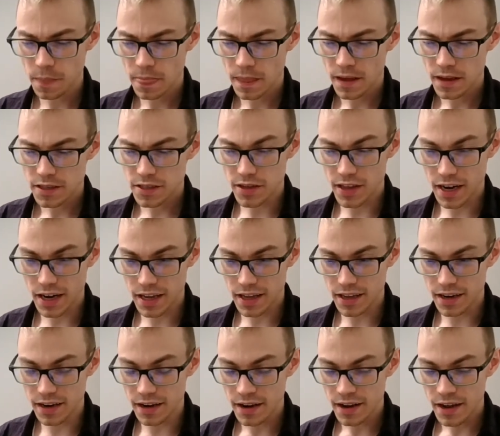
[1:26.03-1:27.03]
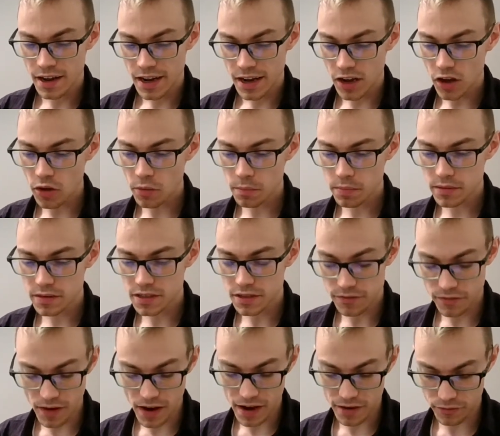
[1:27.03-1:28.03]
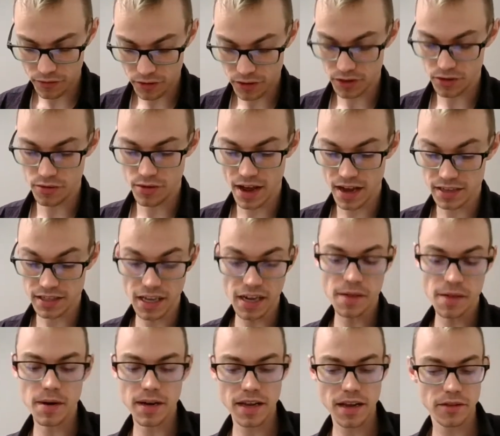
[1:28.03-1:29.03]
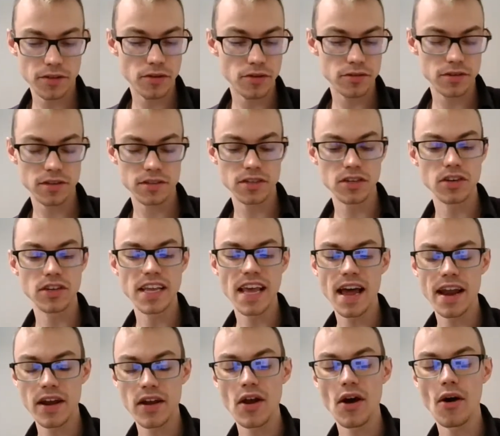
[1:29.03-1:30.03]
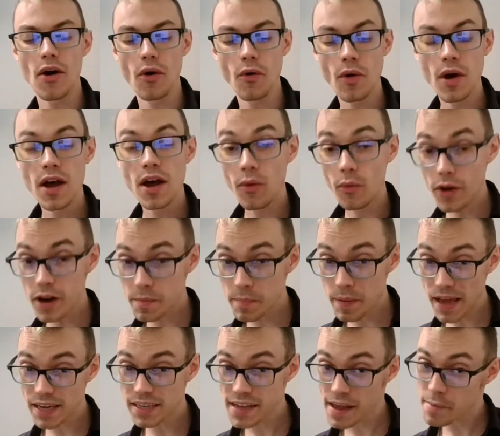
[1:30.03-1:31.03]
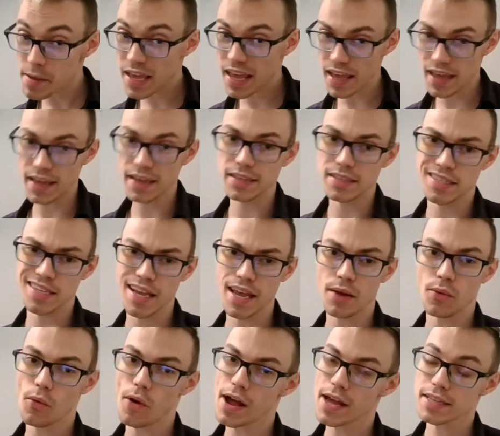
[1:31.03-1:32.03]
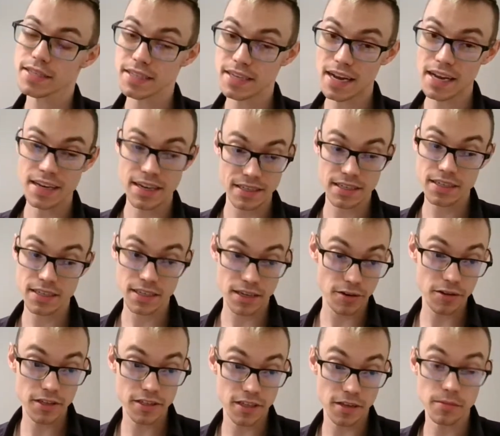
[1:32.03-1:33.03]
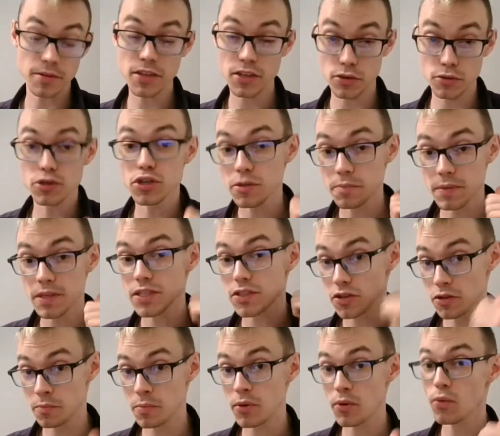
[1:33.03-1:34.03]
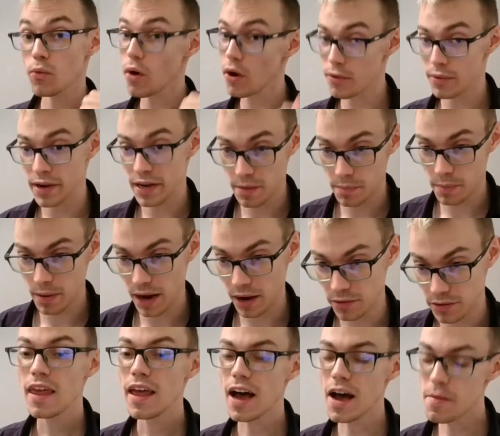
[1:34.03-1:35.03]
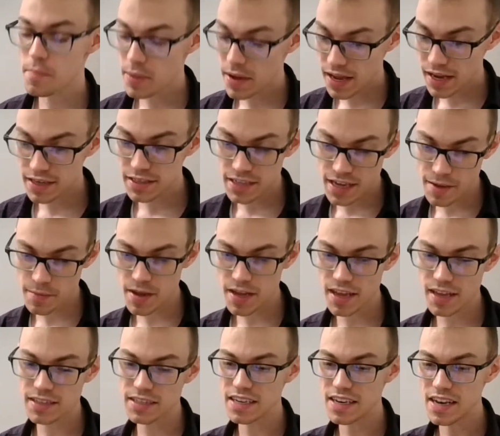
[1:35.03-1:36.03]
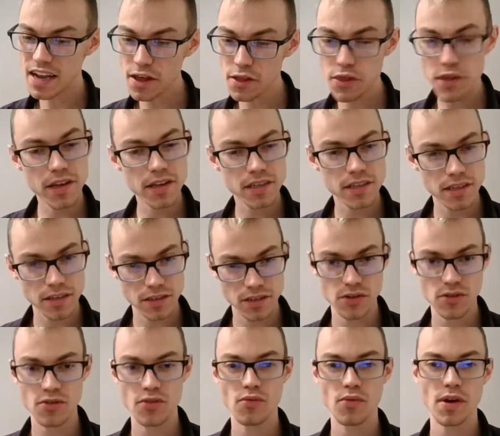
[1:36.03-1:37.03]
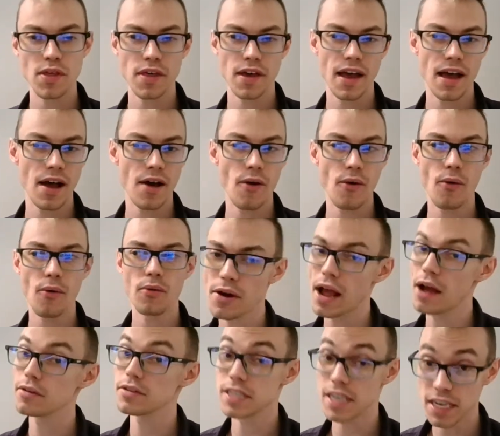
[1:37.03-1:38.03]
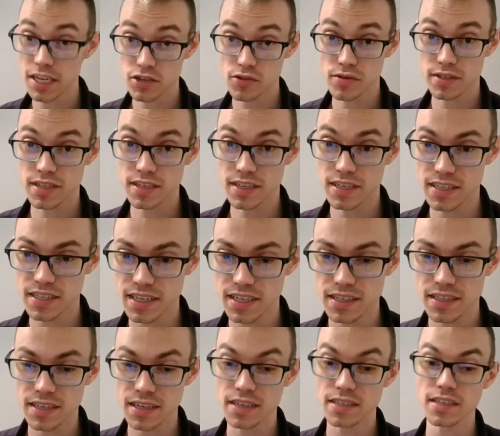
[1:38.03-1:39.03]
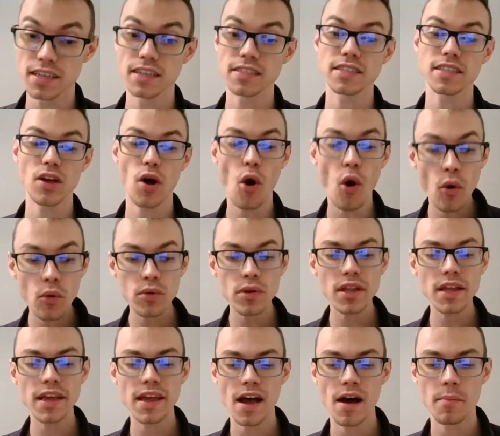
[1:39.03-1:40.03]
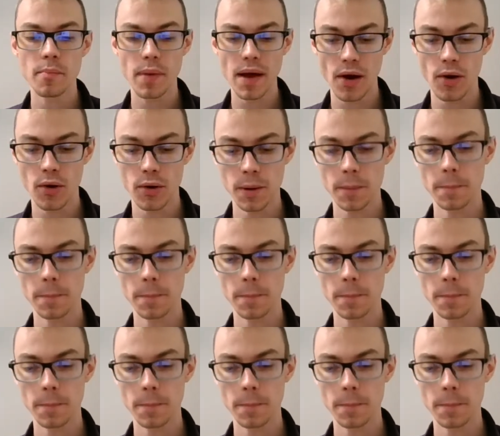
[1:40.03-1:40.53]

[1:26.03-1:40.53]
so that I can help define for you guys, anybody out there who doesn't yet know, what a pandemic is and why it's not necessarily something you should be super worried about. A pandemic has nothing to do with how dangerous a disease is. It's only about